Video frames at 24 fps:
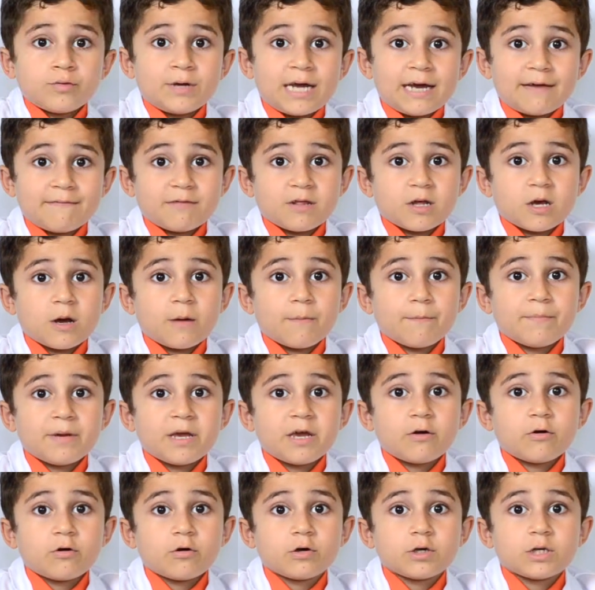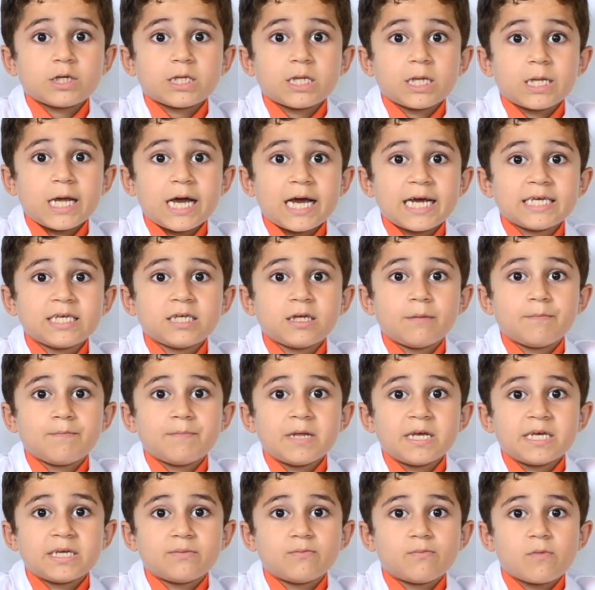we have the computer slice
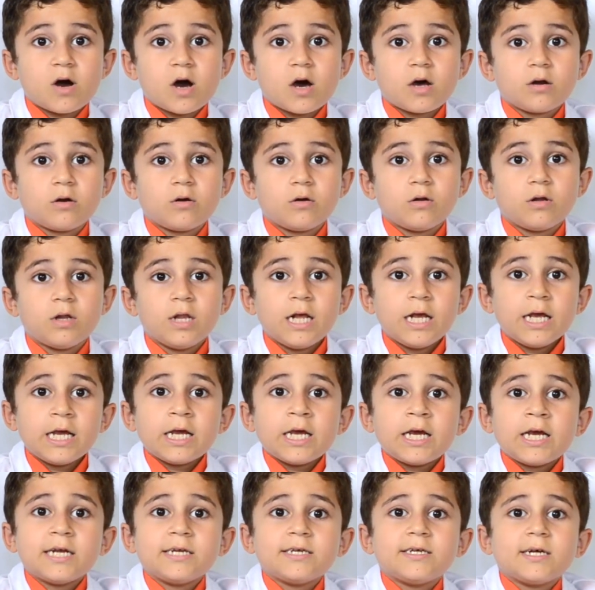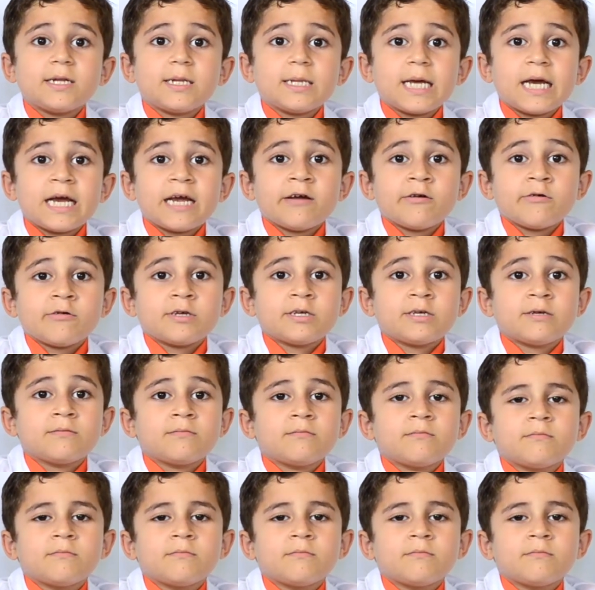up this model into layers.